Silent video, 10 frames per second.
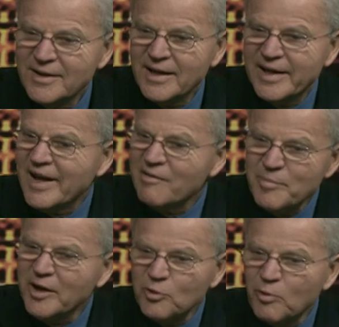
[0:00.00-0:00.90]
and I've
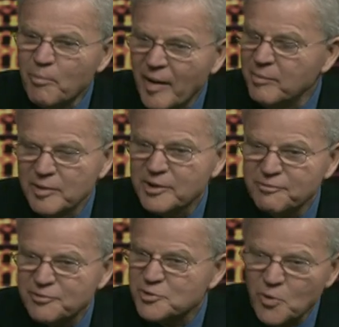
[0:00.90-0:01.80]
been a Republican
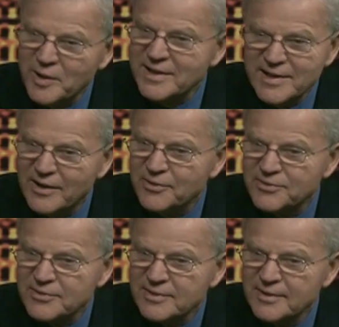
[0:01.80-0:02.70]
for 20 years.